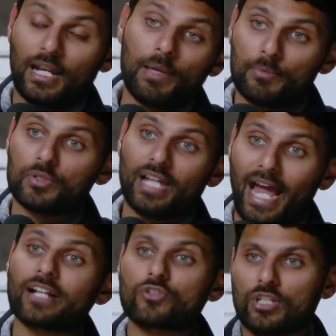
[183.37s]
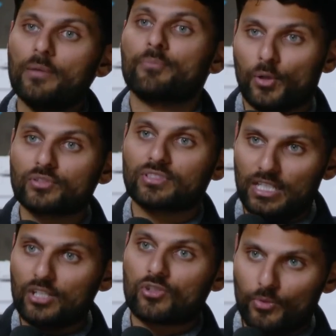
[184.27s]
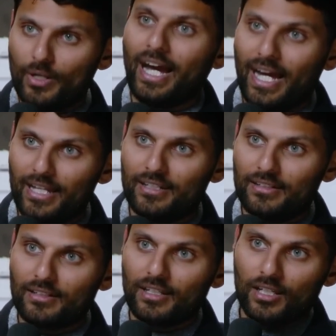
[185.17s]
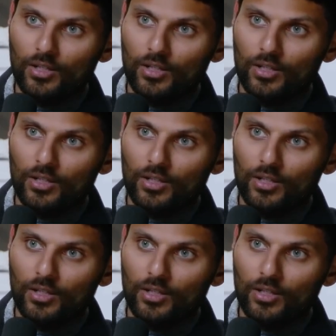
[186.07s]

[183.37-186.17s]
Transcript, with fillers: And then I'm able to actually approach the issue at hand